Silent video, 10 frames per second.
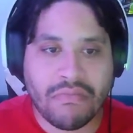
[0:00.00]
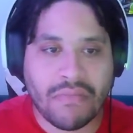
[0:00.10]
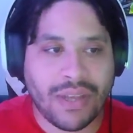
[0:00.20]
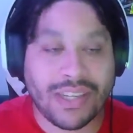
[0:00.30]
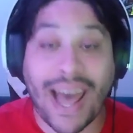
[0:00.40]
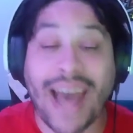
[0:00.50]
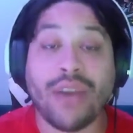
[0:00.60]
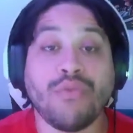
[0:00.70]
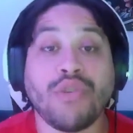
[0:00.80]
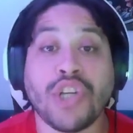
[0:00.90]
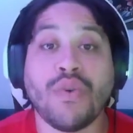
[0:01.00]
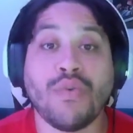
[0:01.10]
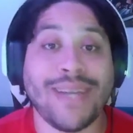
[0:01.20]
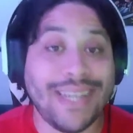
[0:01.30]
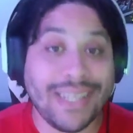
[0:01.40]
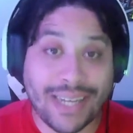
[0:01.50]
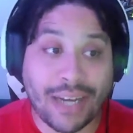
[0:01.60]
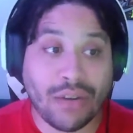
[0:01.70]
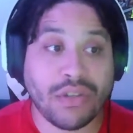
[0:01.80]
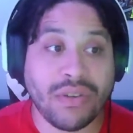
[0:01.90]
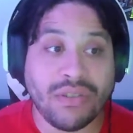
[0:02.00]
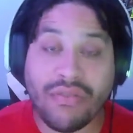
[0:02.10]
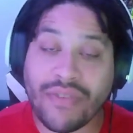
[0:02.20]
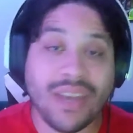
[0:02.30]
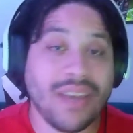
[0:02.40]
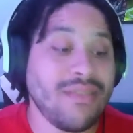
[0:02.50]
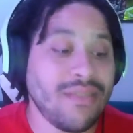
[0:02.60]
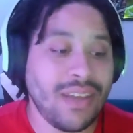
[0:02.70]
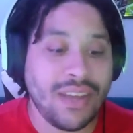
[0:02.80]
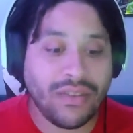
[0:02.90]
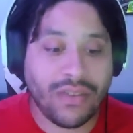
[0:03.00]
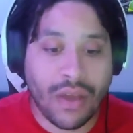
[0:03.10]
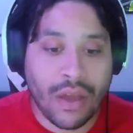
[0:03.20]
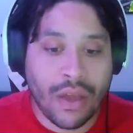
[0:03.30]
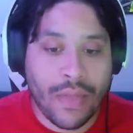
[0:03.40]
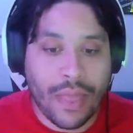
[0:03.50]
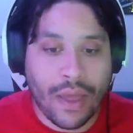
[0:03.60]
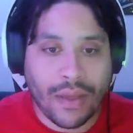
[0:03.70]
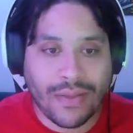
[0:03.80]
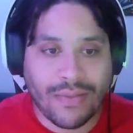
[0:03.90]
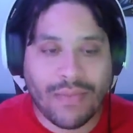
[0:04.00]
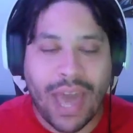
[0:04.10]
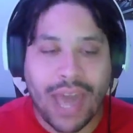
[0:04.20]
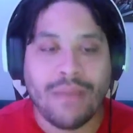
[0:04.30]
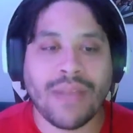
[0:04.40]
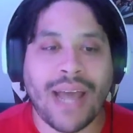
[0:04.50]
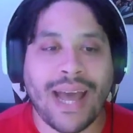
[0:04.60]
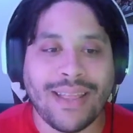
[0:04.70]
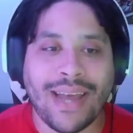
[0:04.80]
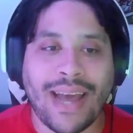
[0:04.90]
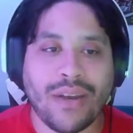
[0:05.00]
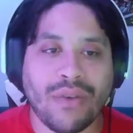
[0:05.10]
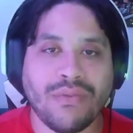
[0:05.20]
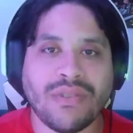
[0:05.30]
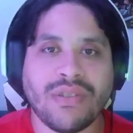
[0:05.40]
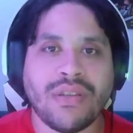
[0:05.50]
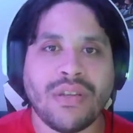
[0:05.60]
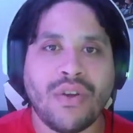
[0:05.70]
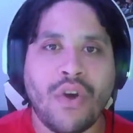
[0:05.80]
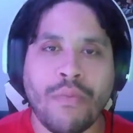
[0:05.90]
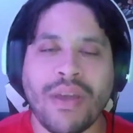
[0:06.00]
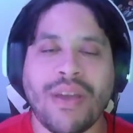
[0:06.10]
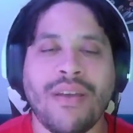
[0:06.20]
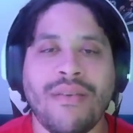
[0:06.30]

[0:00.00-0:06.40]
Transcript: it's an adult show. It is an adult show. It's not for kids. It is aimed at the adult comic